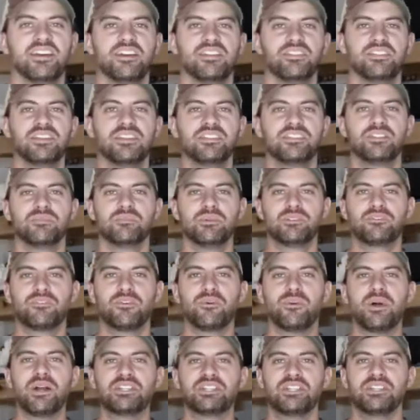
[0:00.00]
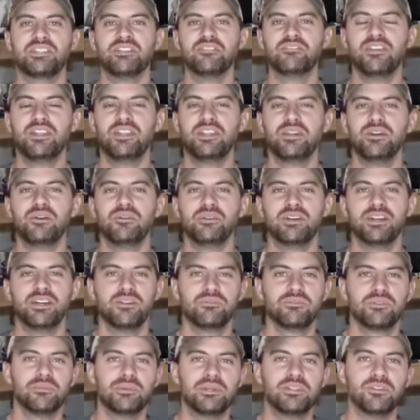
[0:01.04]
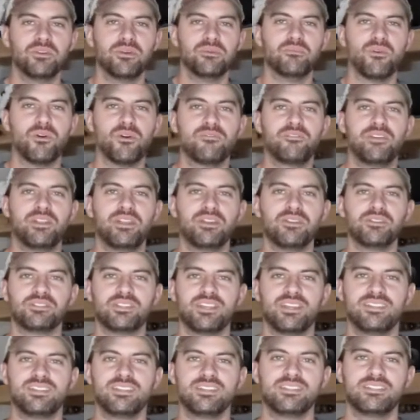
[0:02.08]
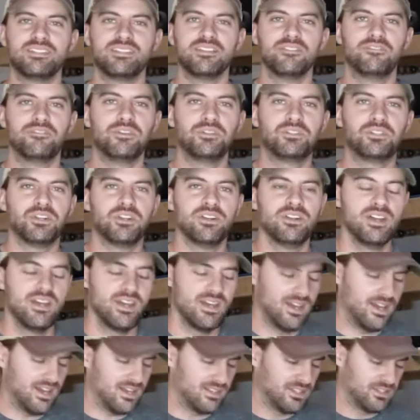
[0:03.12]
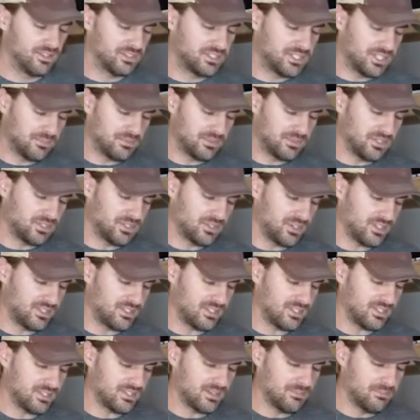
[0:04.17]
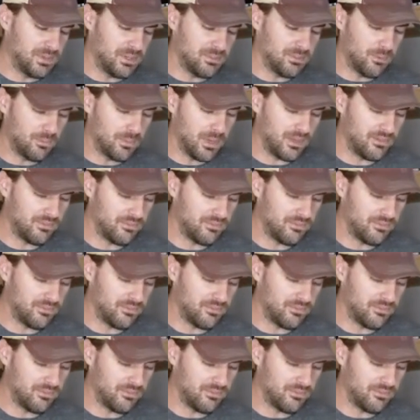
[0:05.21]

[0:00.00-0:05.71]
Thanks so much for watching the video. I hope to be doing more videos like this in the future. Little tips and tricks that some people may